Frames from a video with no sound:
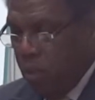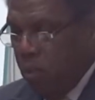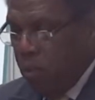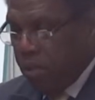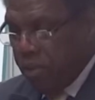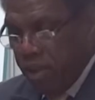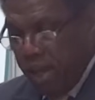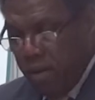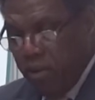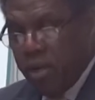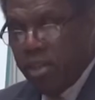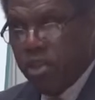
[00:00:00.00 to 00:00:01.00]
whether they
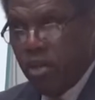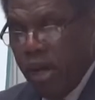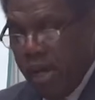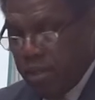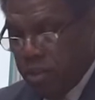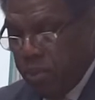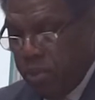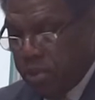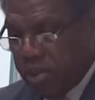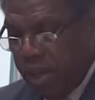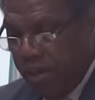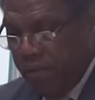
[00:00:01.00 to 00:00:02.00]
are in Johannesburg,
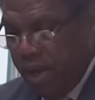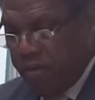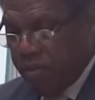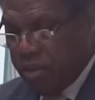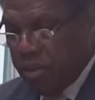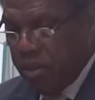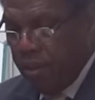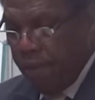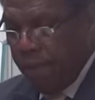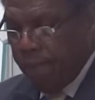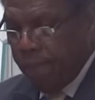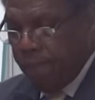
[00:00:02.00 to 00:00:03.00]
South Africa,
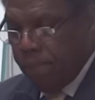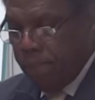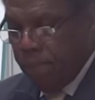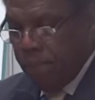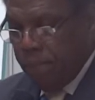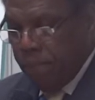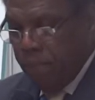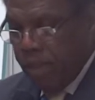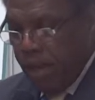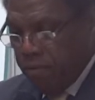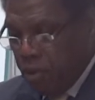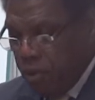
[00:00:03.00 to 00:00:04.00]

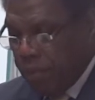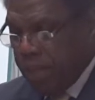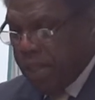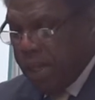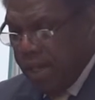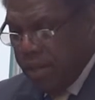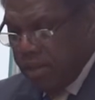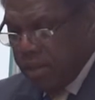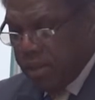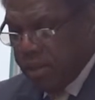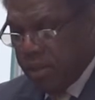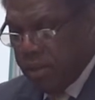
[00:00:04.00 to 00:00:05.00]
Nairobi,
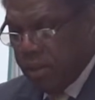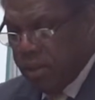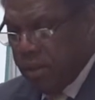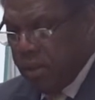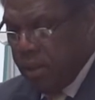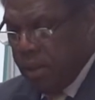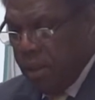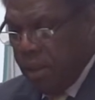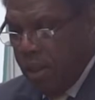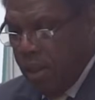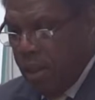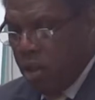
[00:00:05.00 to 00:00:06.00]
Kenya,
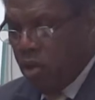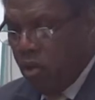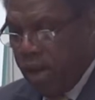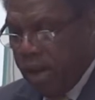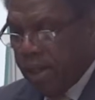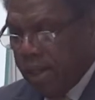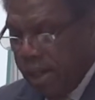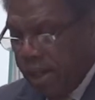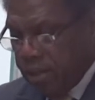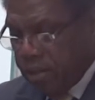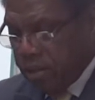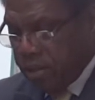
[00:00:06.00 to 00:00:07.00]
Accra,
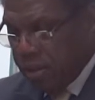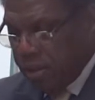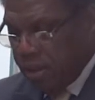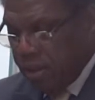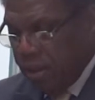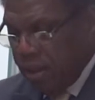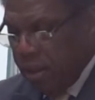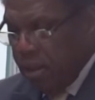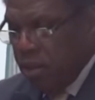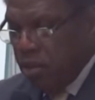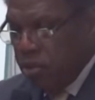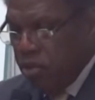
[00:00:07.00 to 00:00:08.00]
Ghana,
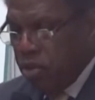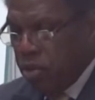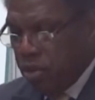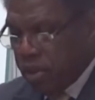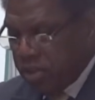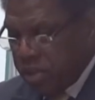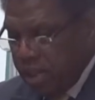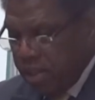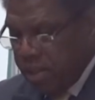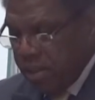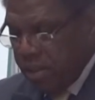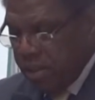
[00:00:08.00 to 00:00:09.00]
New York
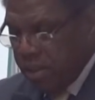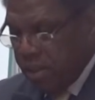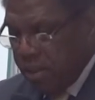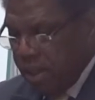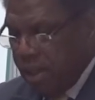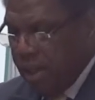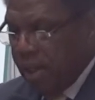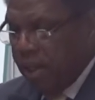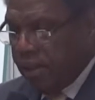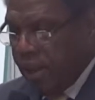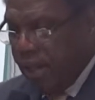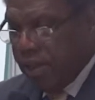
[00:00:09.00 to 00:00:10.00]
City,
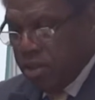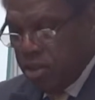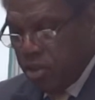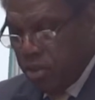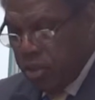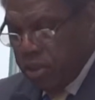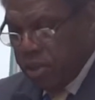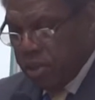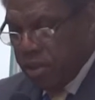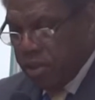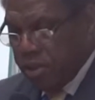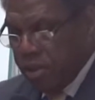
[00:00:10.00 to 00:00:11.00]
Atlanta,
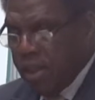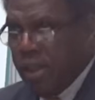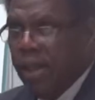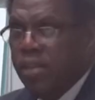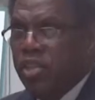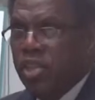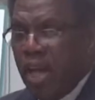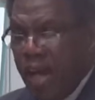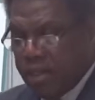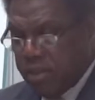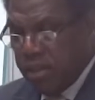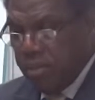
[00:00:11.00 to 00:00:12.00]
Georgia,
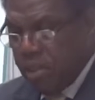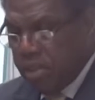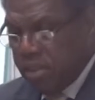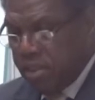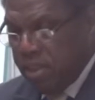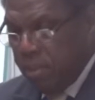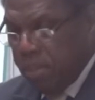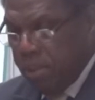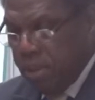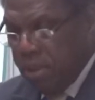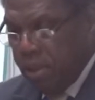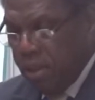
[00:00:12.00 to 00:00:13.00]
Jackson,
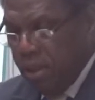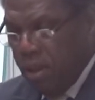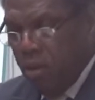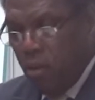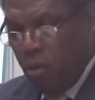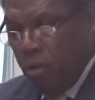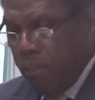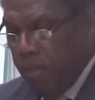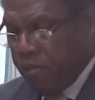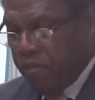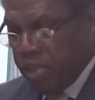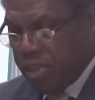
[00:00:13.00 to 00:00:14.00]
Mississippi, or
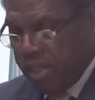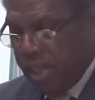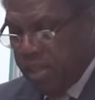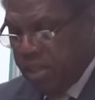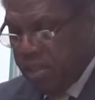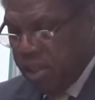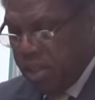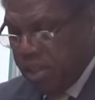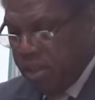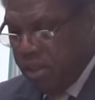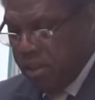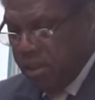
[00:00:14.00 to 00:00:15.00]
Memphis, Tennessee,